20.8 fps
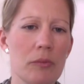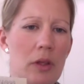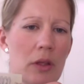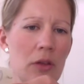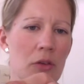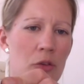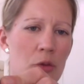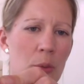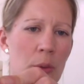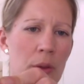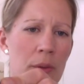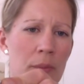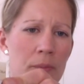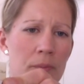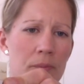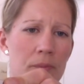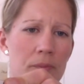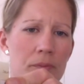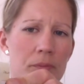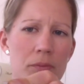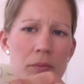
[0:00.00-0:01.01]
this one,
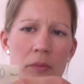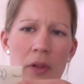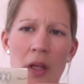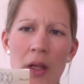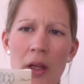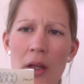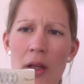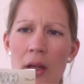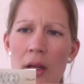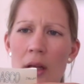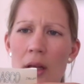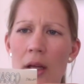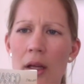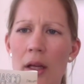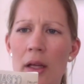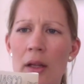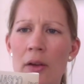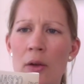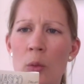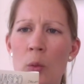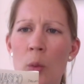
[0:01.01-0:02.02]

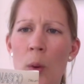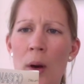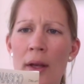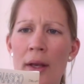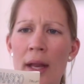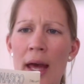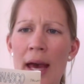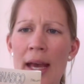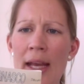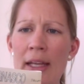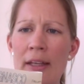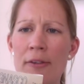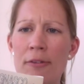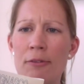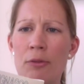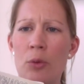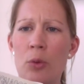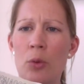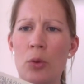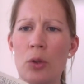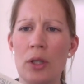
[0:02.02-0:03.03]
in the
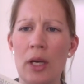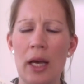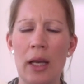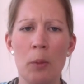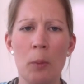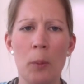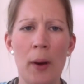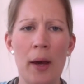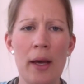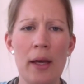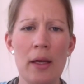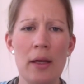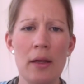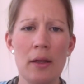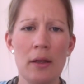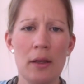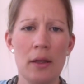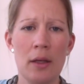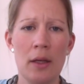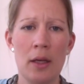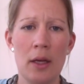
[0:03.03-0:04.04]
184 colorway.
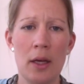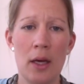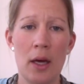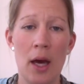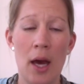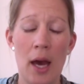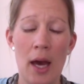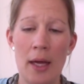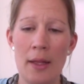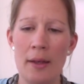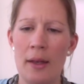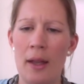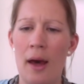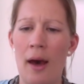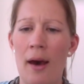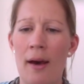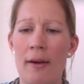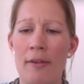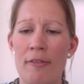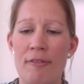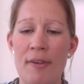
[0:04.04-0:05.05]
And
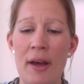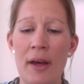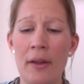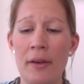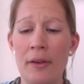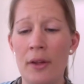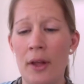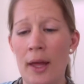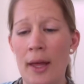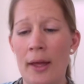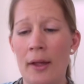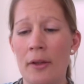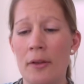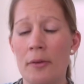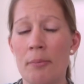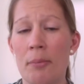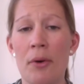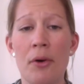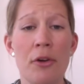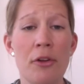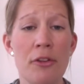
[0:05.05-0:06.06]
I found out
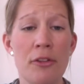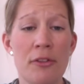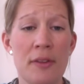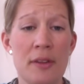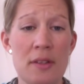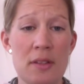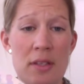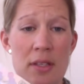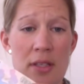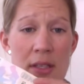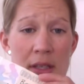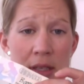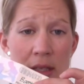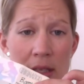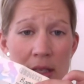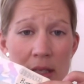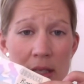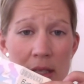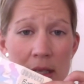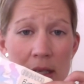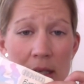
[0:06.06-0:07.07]
both that this
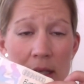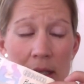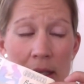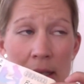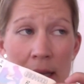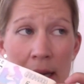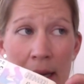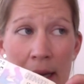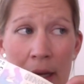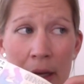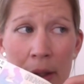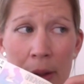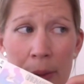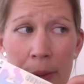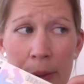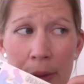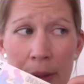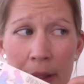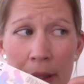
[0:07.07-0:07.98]
is now